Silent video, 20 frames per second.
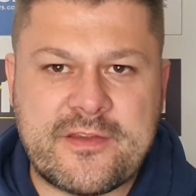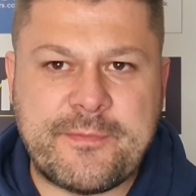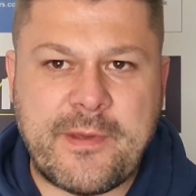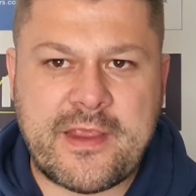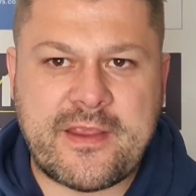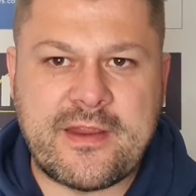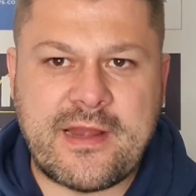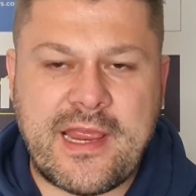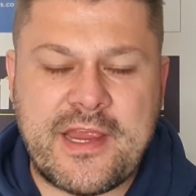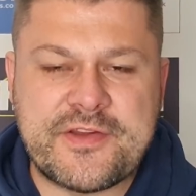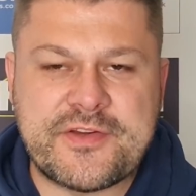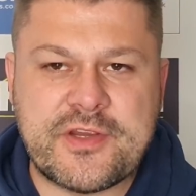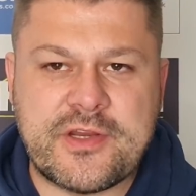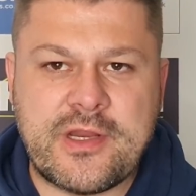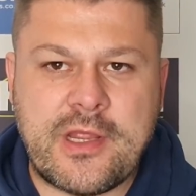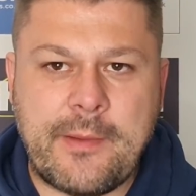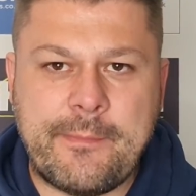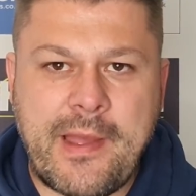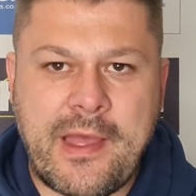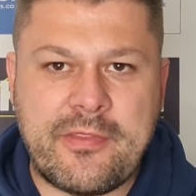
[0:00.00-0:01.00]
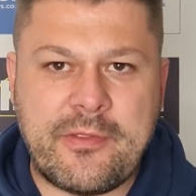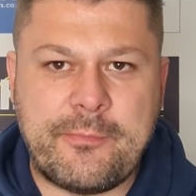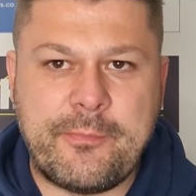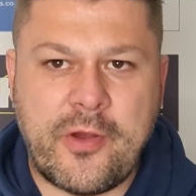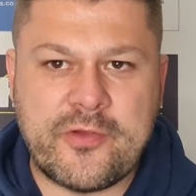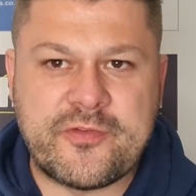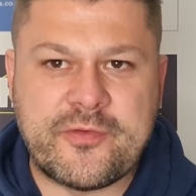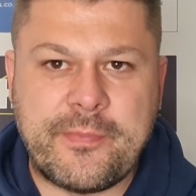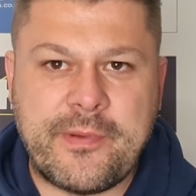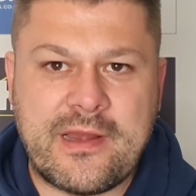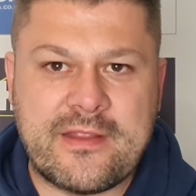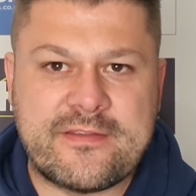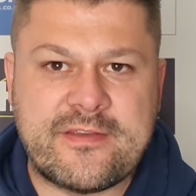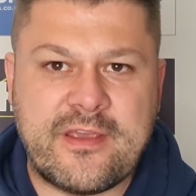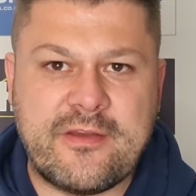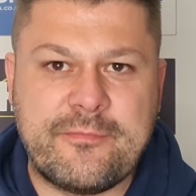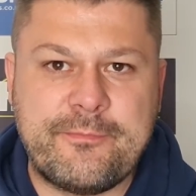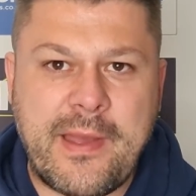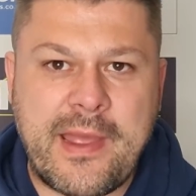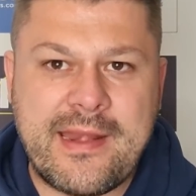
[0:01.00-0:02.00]
speculation about the possibility
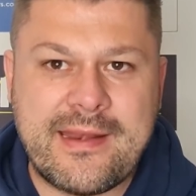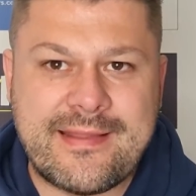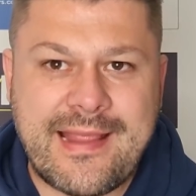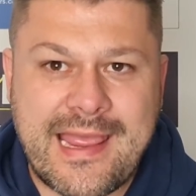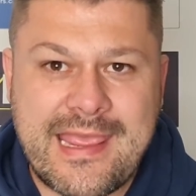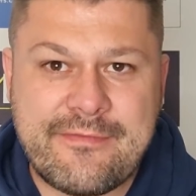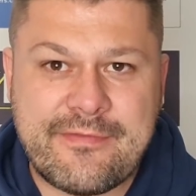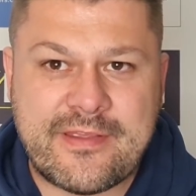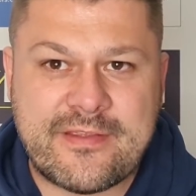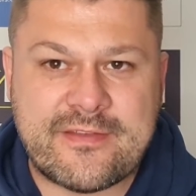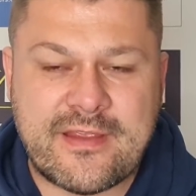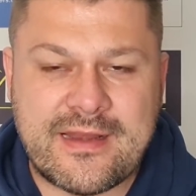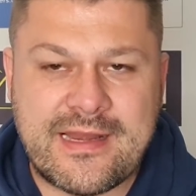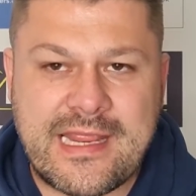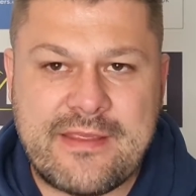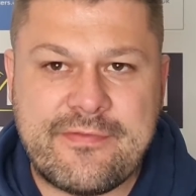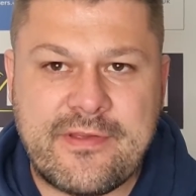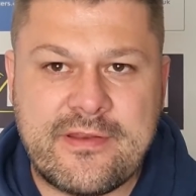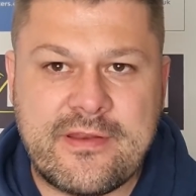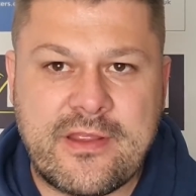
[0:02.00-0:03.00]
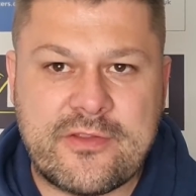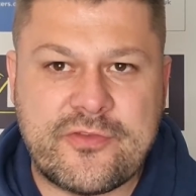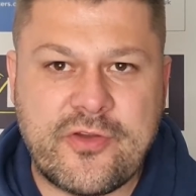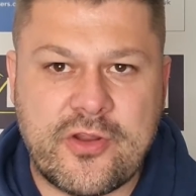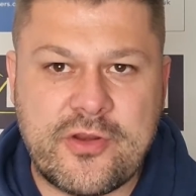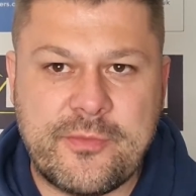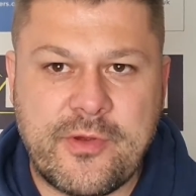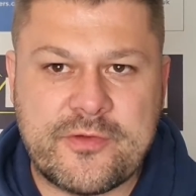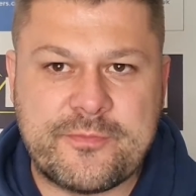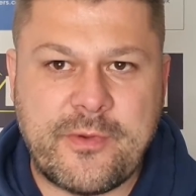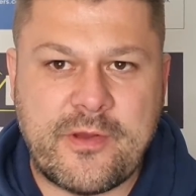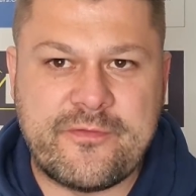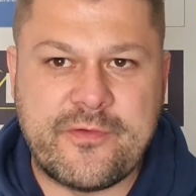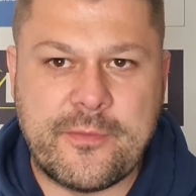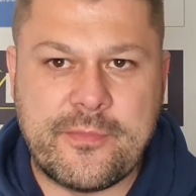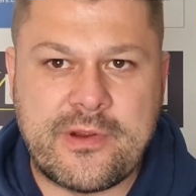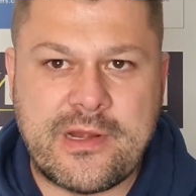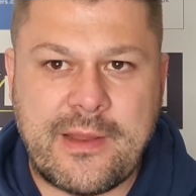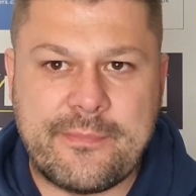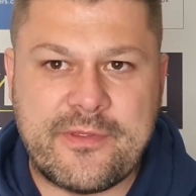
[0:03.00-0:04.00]
of Ben Davies leaving Tottenham Hotspur
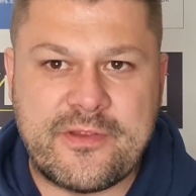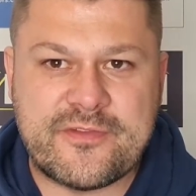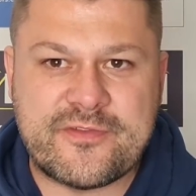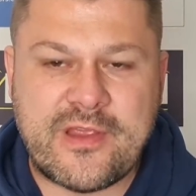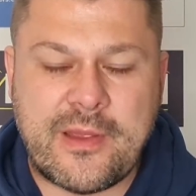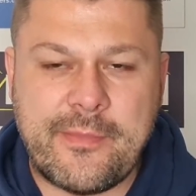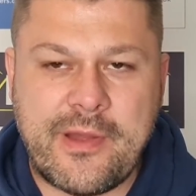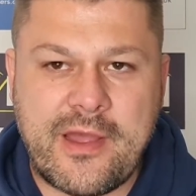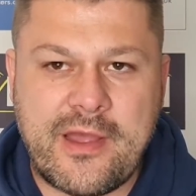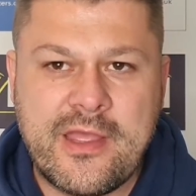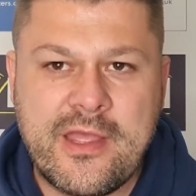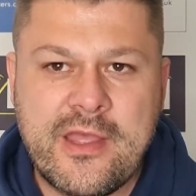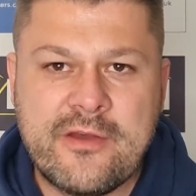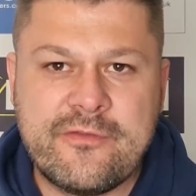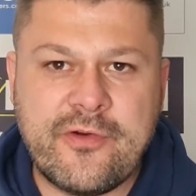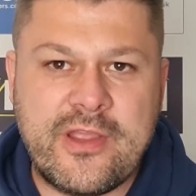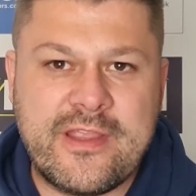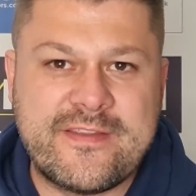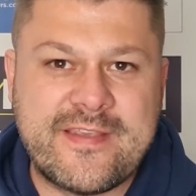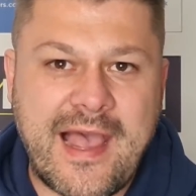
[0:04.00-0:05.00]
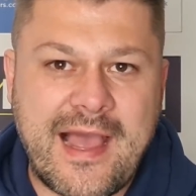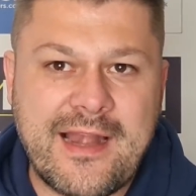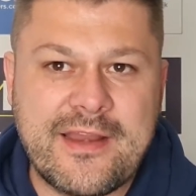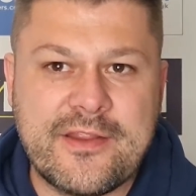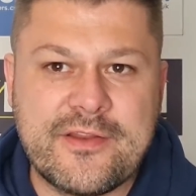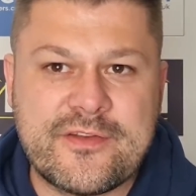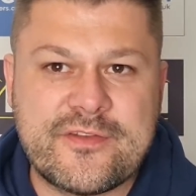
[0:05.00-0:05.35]
Football Club this summer for Italian